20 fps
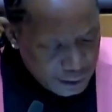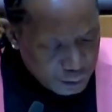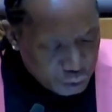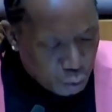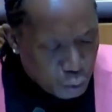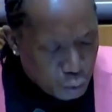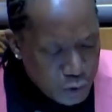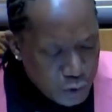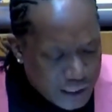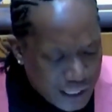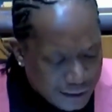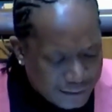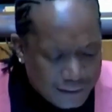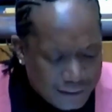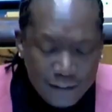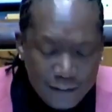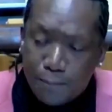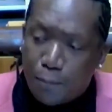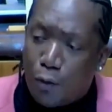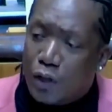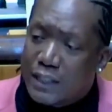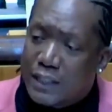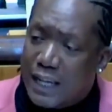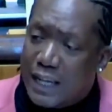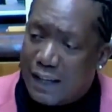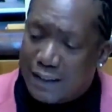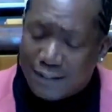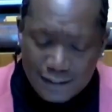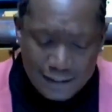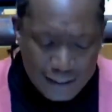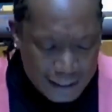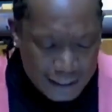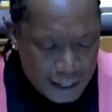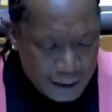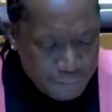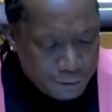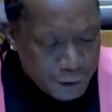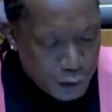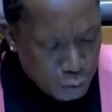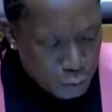True justice protects the
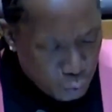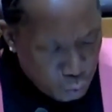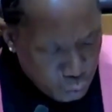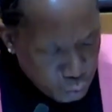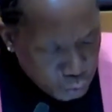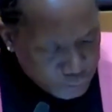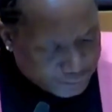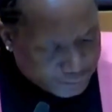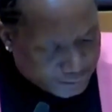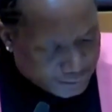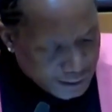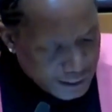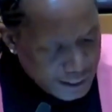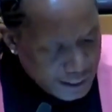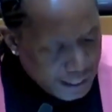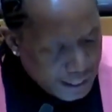livelihoods